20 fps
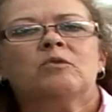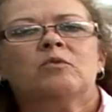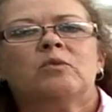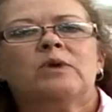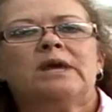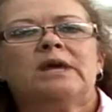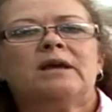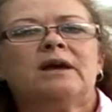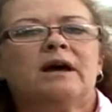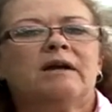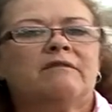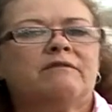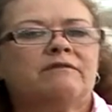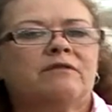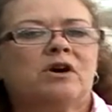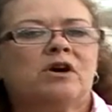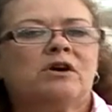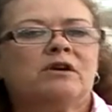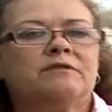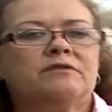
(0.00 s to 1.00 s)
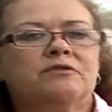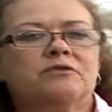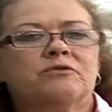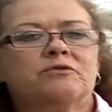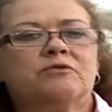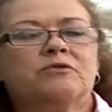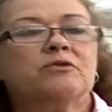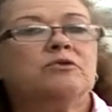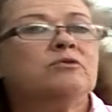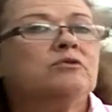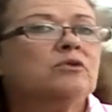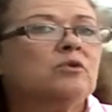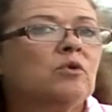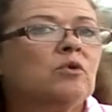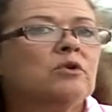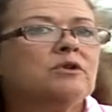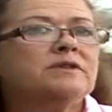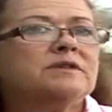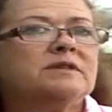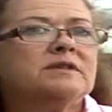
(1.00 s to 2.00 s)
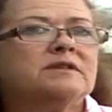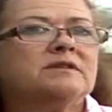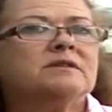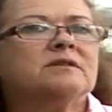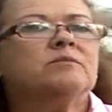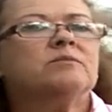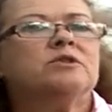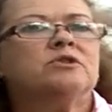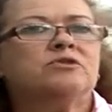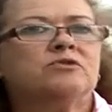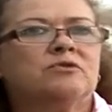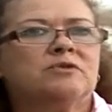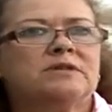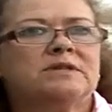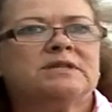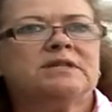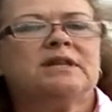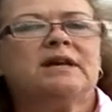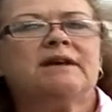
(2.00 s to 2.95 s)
We got involved through the court system with truancy